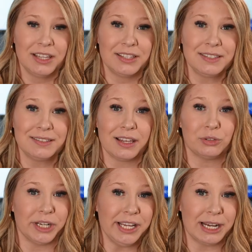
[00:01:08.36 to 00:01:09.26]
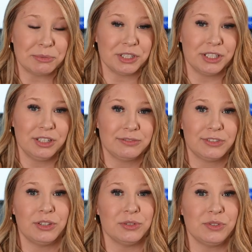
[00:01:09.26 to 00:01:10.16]
This is a great option for
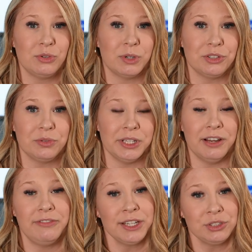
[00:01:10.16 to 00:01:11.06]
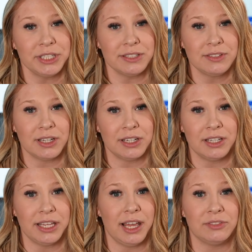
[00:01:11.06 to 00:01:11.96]
those who are doing a factory install
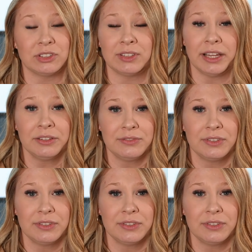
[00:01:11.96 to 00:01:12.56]
and have a lot of